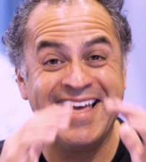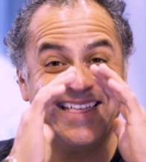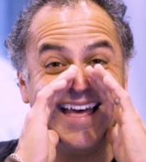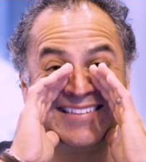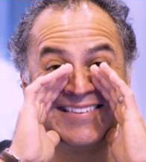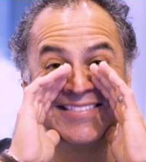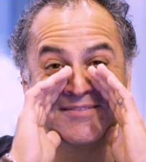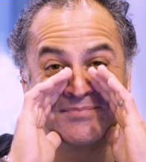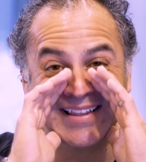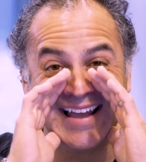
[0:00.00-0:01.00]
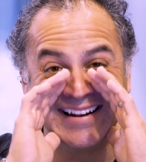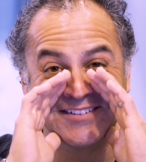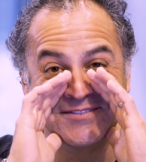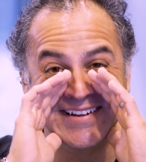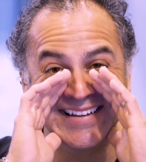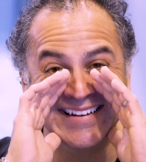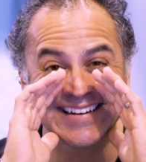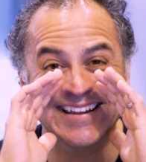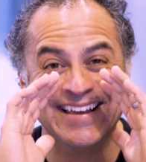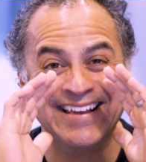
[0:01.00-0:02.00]
That's the plan to
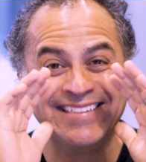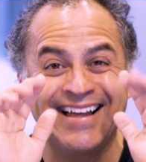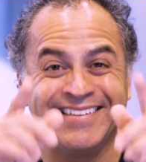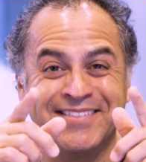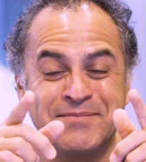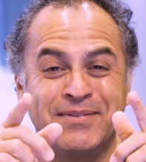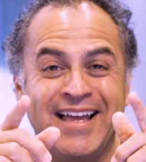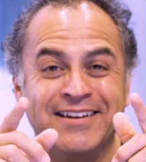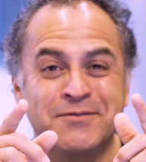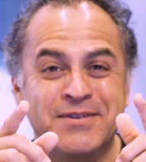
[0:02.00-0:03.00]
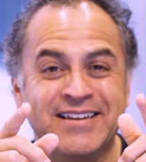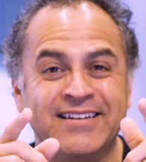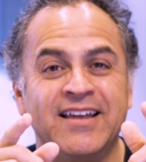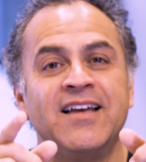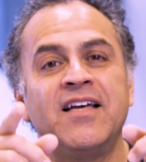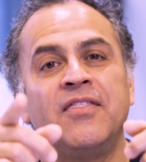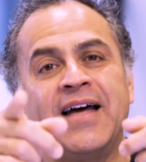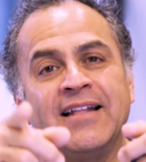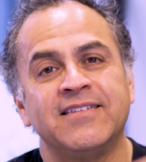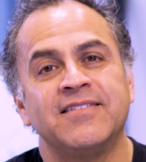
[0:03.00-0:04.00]
win. That's the plan to win.
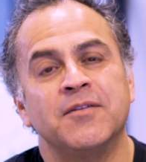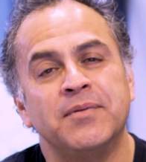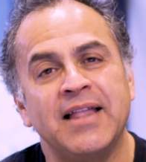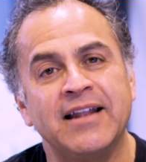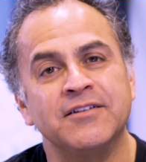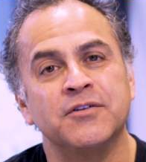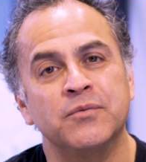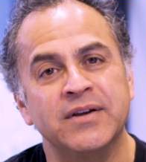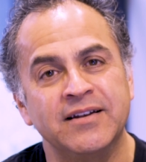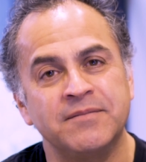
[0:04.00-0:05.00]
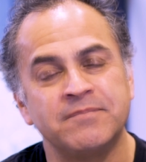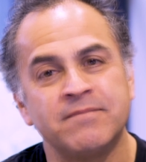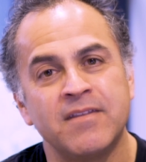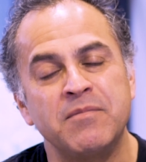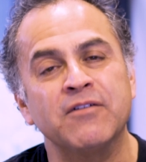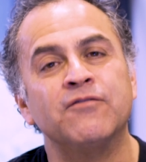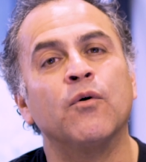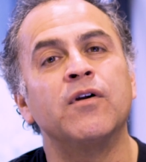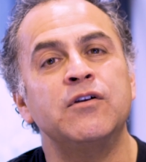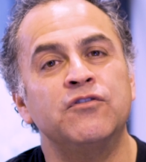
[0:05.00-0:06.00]
That's the plan to win.
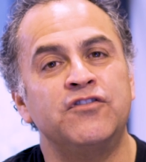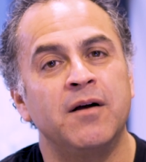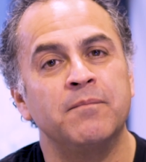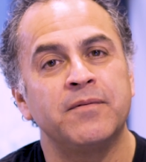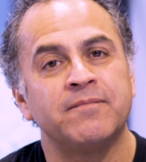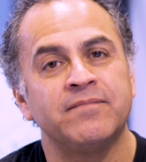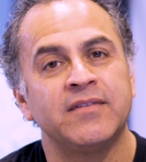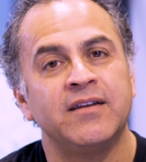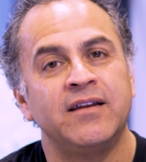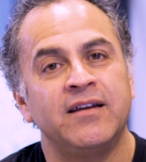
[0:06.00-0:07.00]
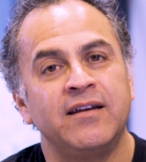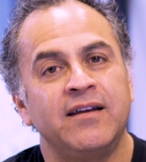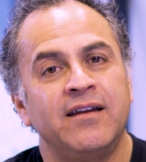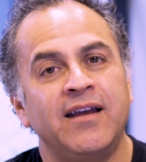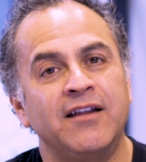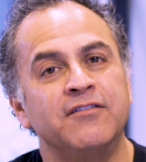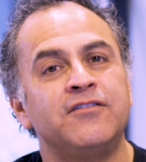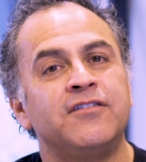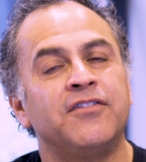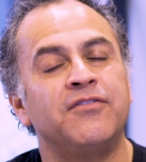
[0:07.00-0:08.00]
Before you jump and
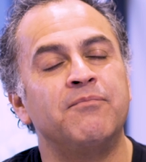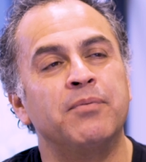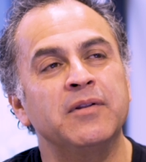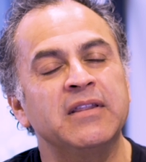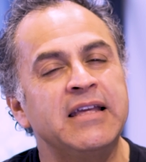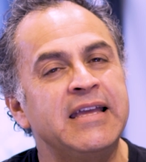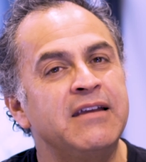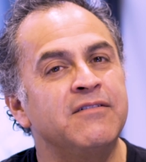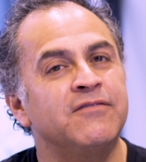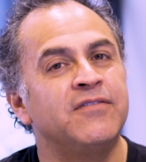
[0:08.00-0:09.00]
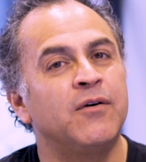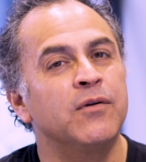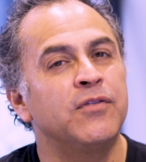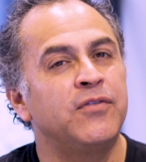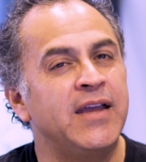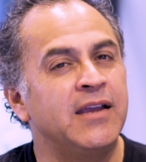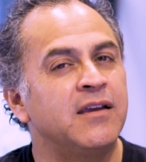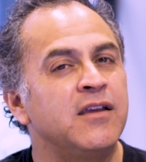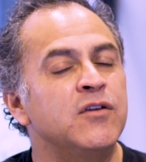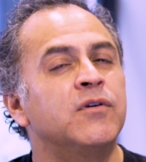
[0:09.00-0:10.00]
believe or
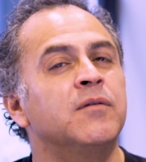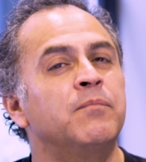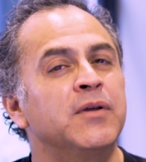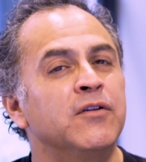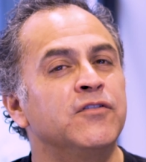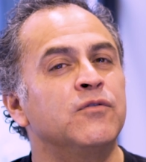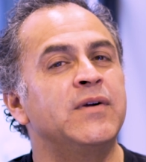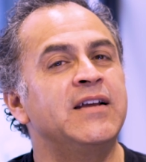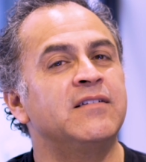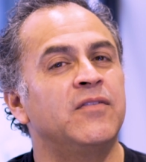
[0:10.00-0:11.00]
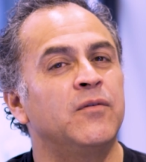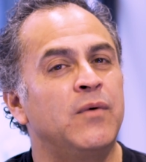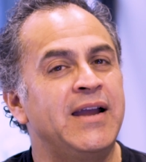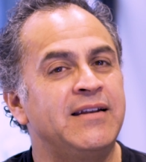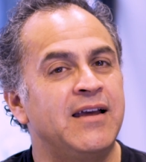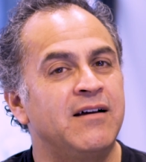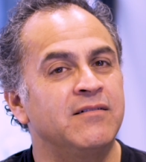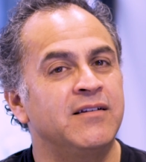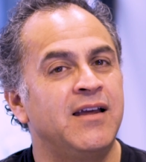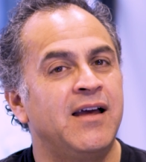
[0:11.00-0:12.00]
think you can build your wings on the way down,